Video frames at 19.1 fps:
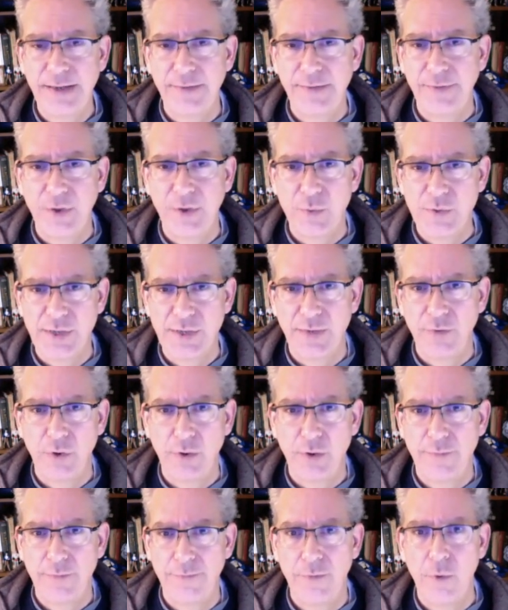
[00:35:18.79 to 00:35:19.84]
if there was ever
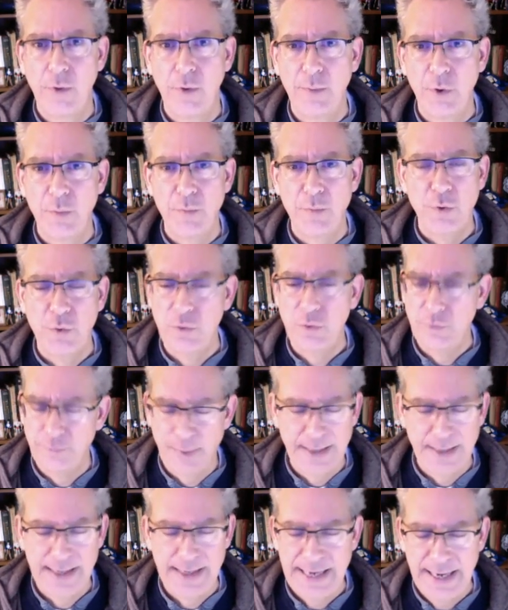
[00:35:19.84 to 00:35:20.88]
a formal move
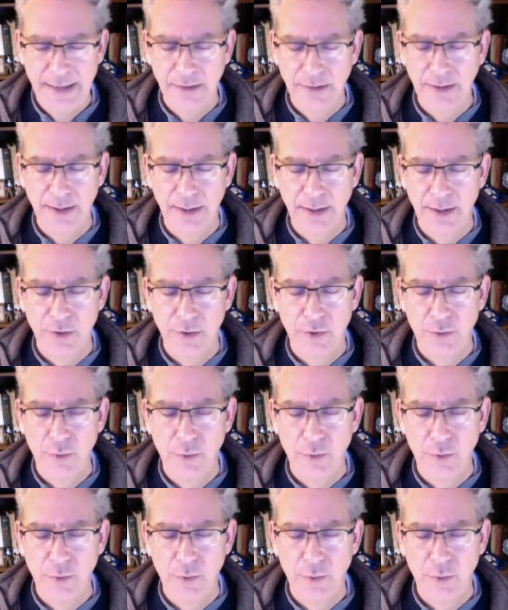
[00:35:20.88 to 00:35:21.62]
by the Anglican or the